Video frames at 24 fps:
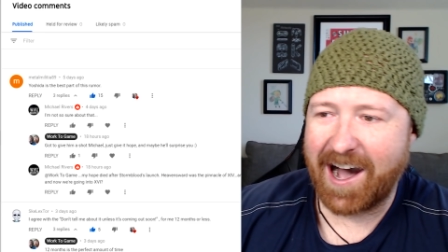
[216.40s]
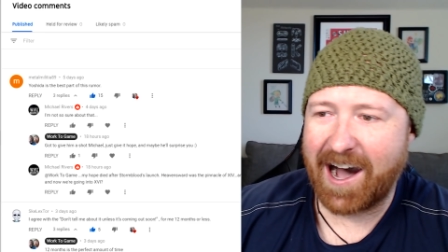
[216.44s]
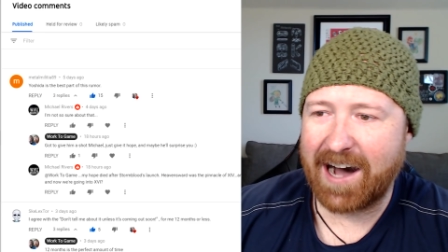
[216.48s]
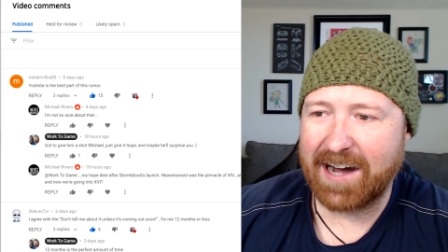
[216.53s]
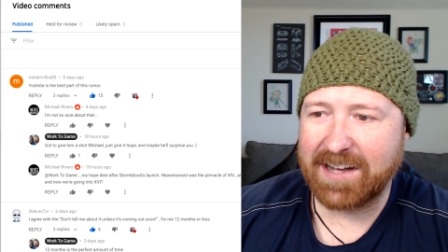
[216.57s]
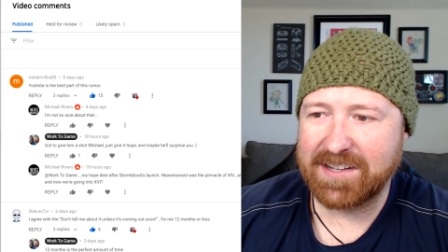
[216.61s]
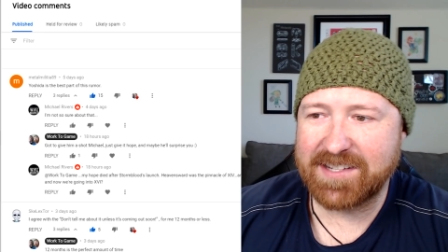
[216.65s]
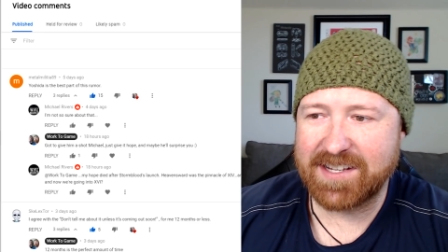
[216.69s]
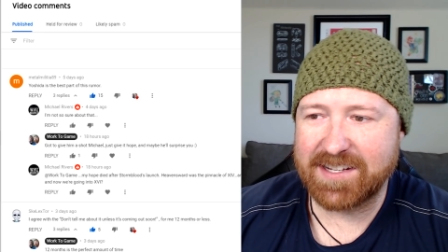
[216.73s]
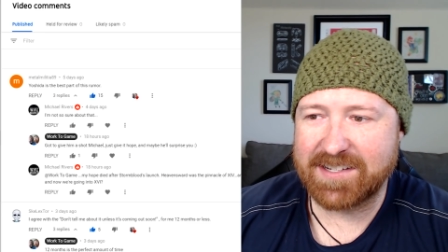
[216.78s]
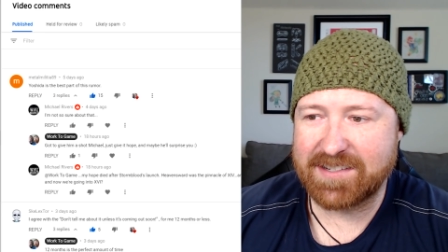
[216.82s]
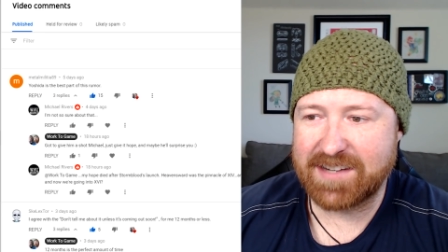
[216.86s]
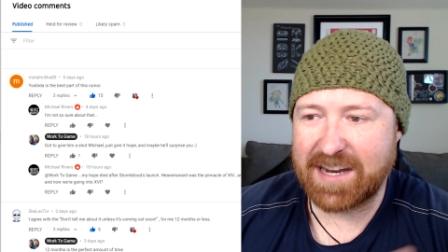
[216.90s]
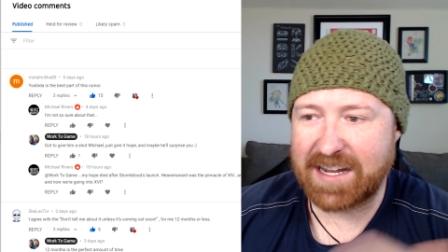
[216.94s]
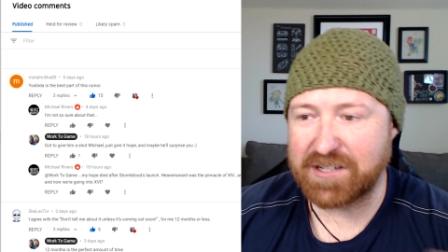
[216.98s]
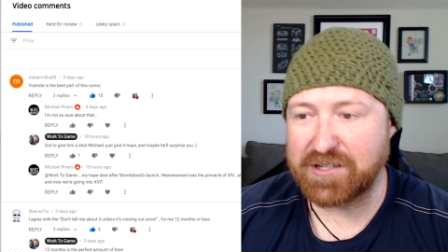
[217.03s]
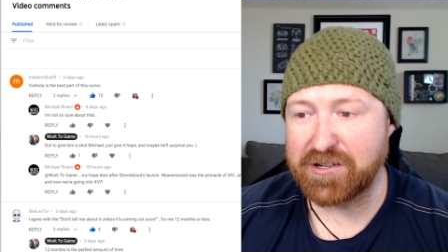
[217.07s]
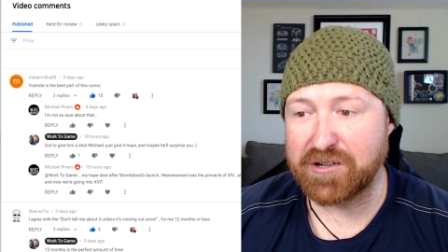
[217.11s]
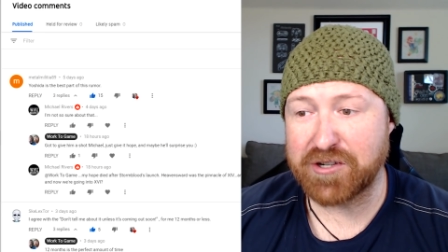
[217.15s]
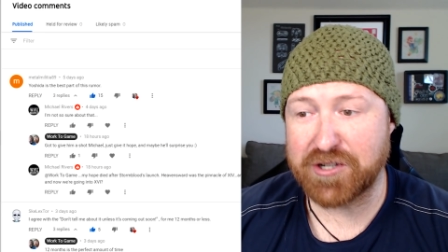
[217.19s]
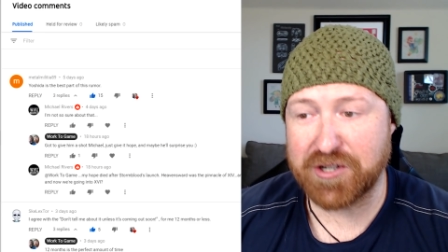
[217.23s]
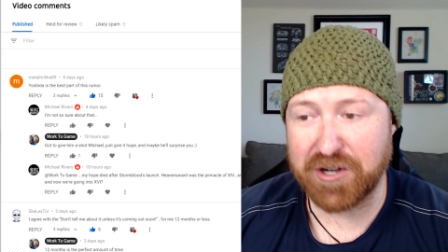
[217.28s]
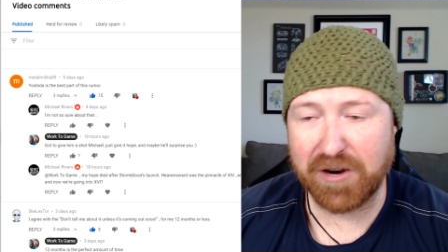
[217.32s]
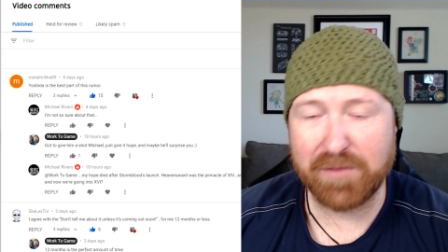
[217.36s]
says not so
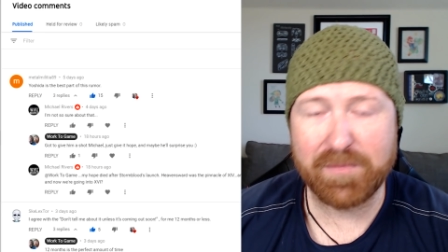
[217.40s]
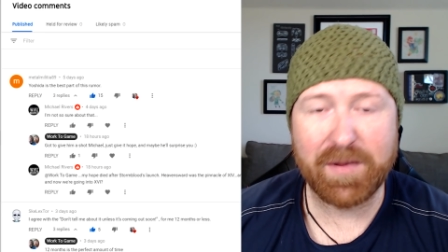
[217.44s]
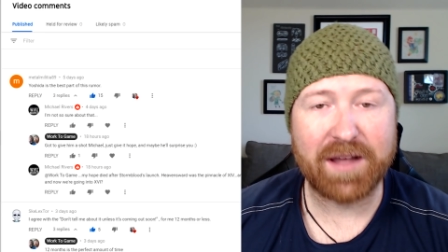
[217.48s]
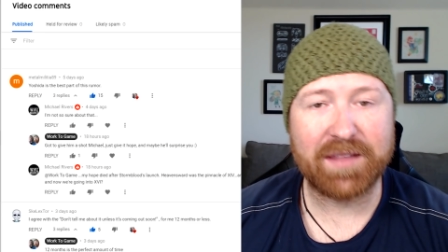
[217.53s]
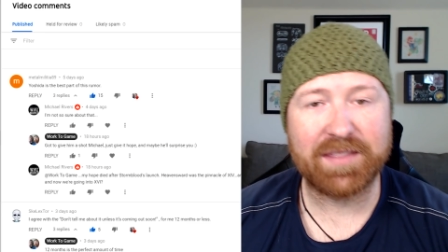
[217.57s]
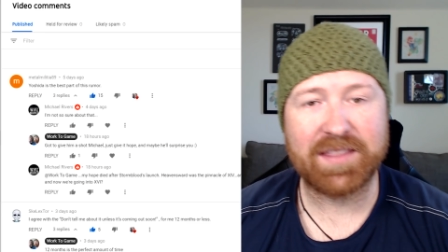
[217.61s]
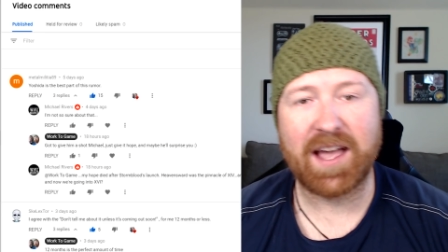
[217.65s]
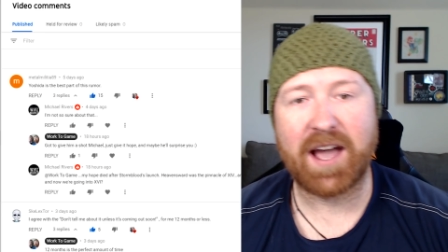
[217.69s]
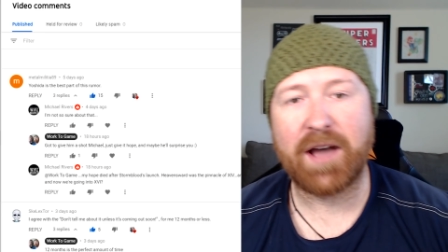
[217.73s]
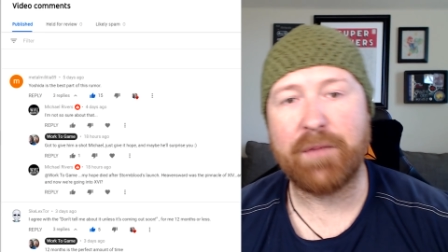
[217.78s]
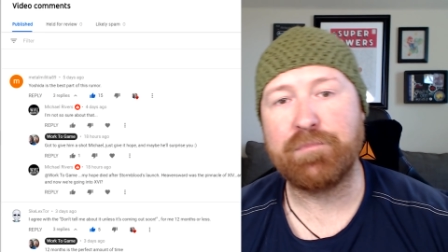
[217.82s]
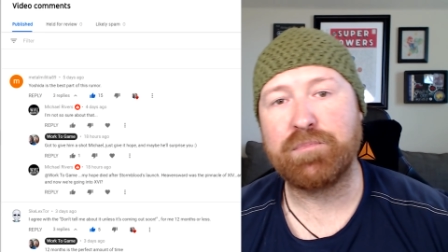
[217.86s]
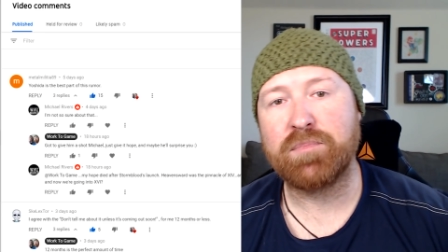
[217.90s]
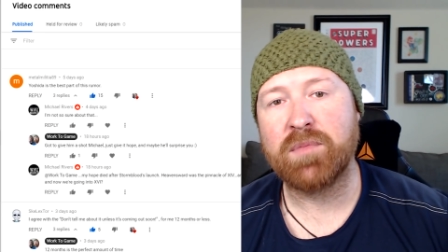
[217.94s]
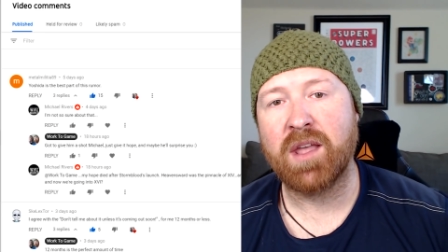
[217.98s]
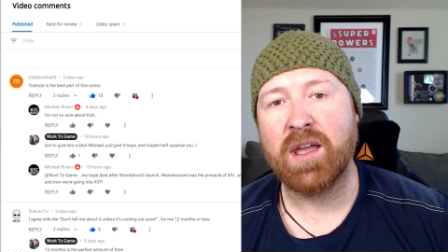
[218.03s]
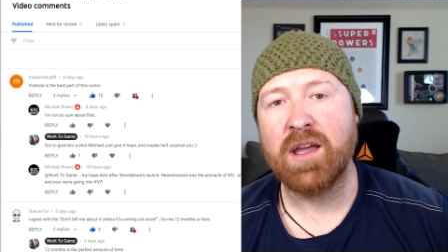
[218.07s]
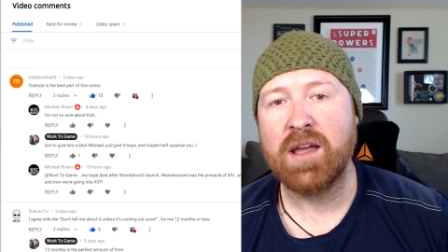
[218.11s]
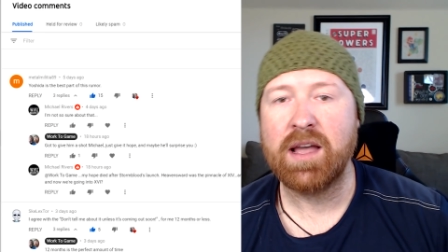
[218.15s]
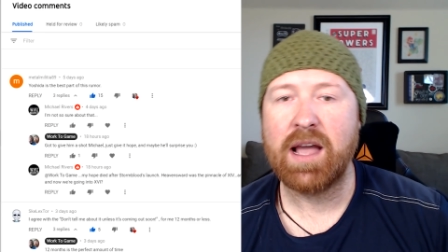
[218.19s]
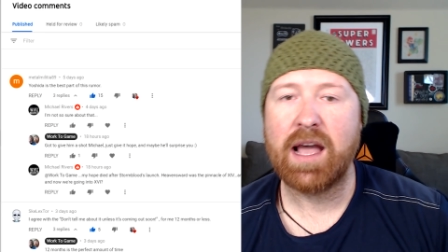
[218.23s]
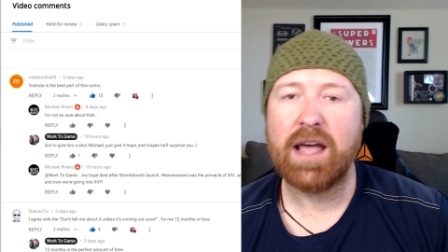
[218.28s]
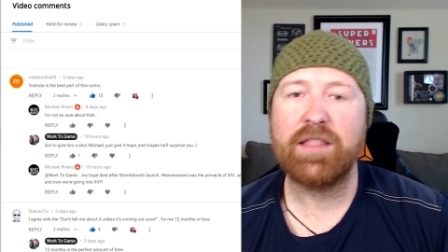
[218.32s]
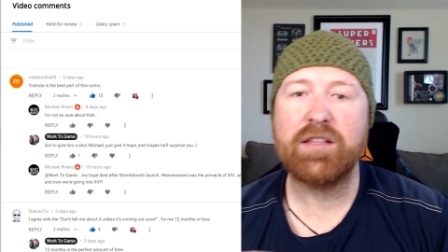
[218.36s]
sure about that
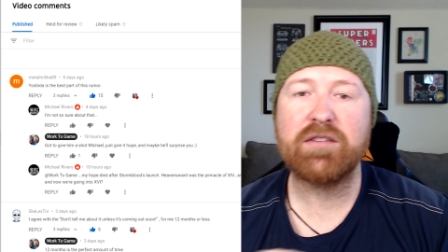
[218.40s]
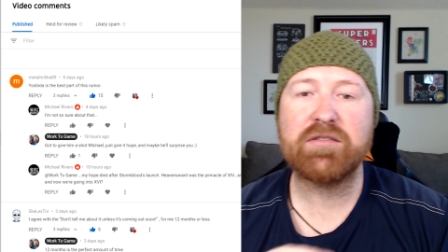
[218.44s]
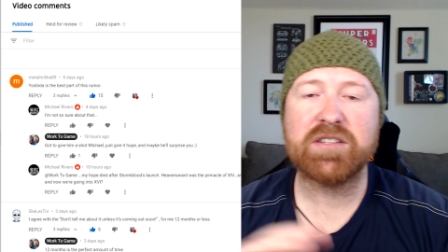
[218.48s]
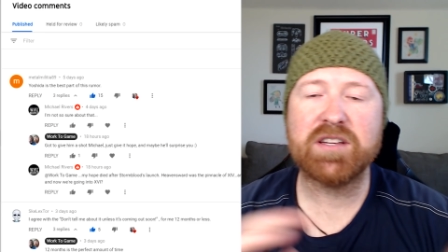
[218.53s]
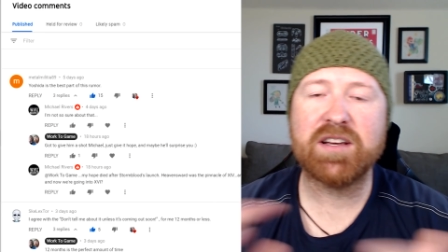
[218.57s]
and there's